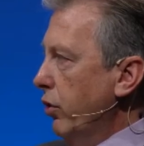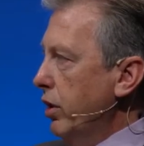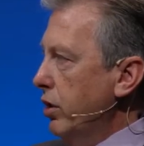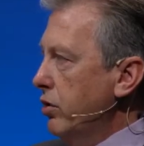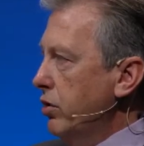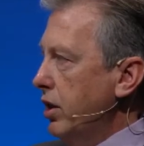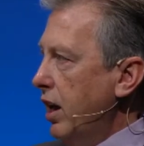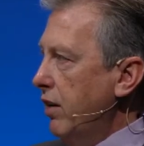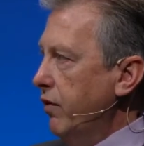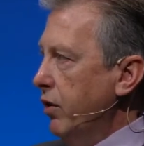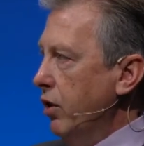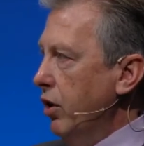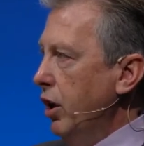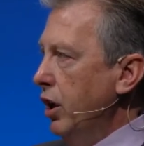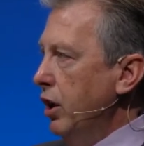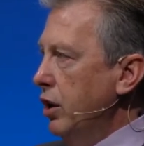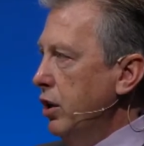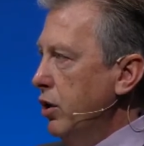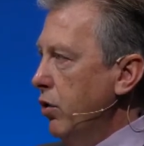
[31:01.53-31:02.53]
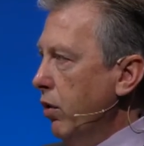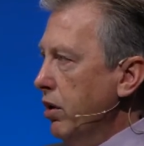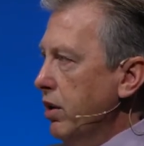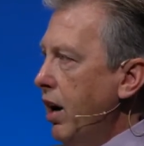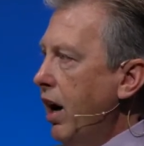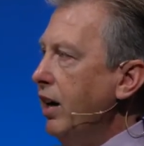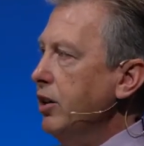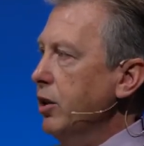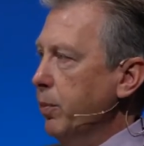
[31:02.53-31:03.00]
and Savior, you are
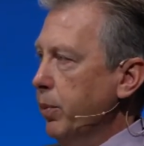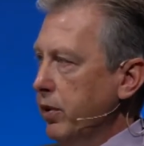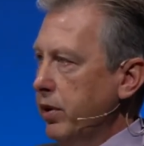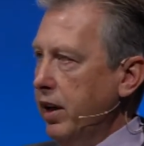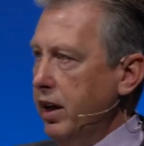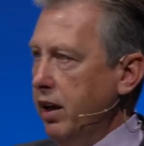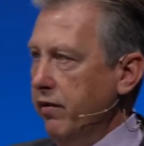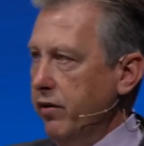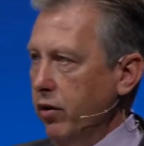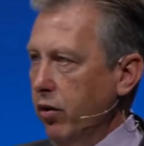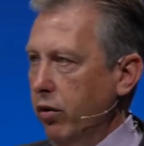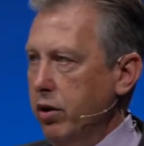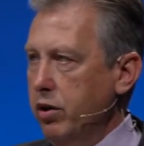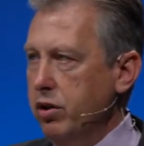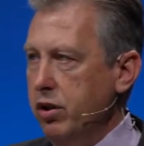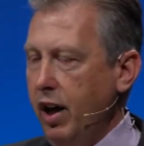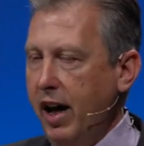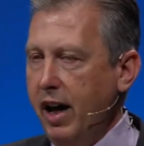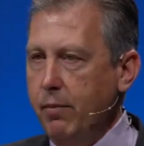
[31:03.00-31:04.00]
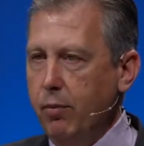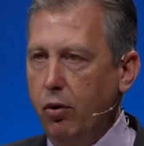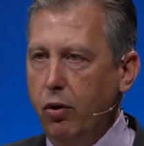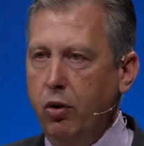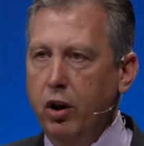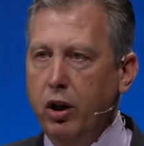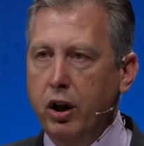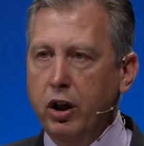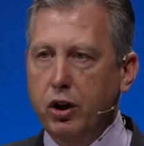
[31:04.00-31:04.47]
not to partake of the Lord's
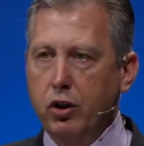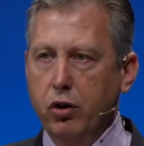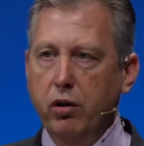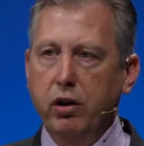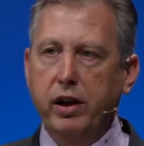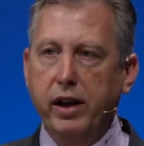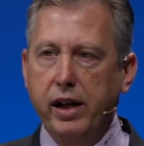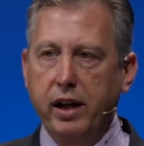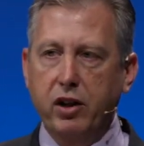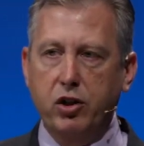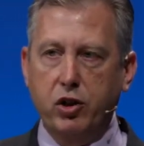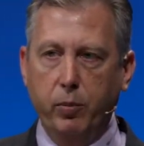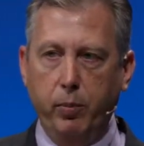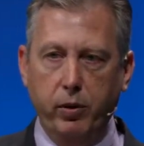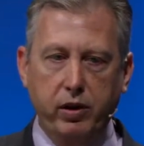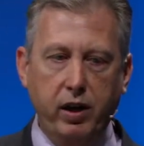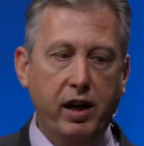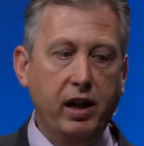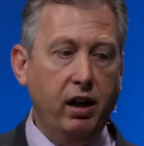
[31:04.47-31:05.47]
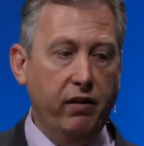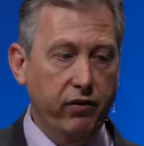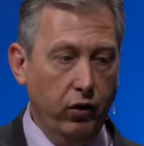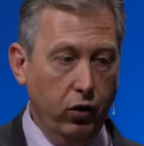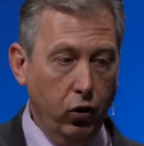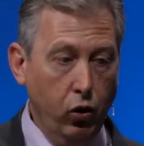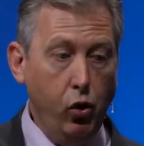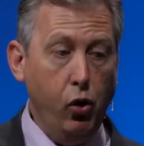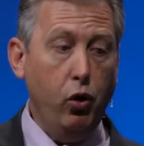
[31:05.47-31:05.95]
table. Your need is to partake of the
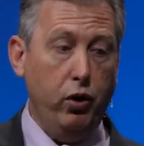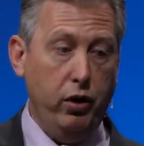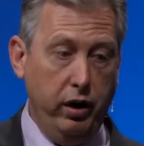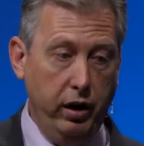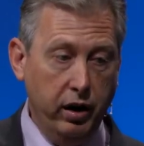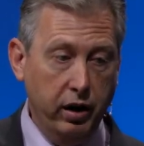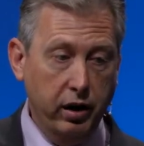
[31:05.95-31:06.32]
Lord.